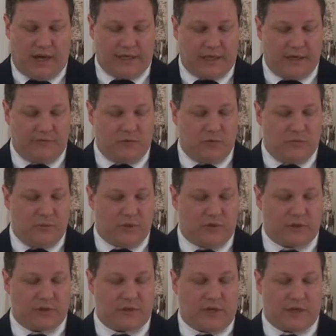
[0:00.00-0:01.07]
I gave you
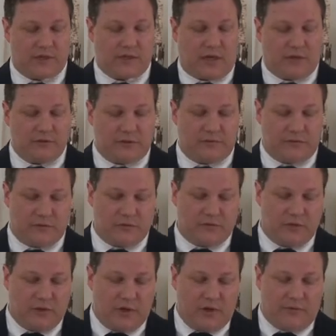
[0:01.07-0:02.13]
milk, not solid
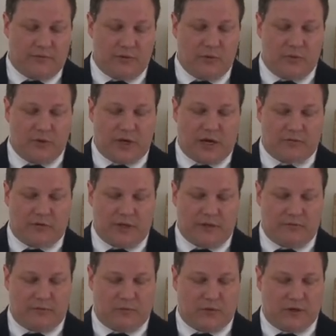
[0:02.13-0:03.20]
food, for you were not
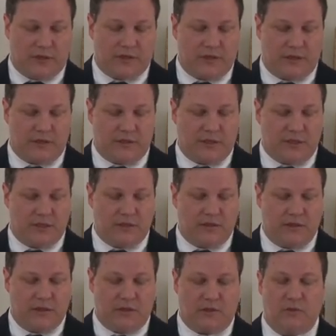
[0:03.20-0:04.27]
ready for it. Indeed,
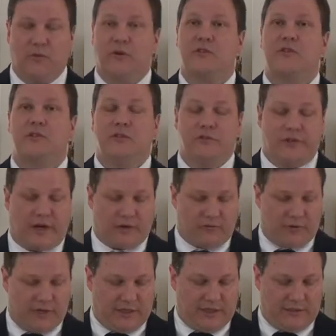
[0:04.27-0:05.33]
you are still not
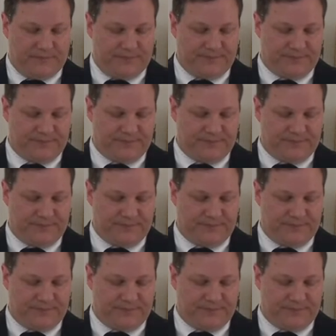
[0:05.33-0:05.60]
ready.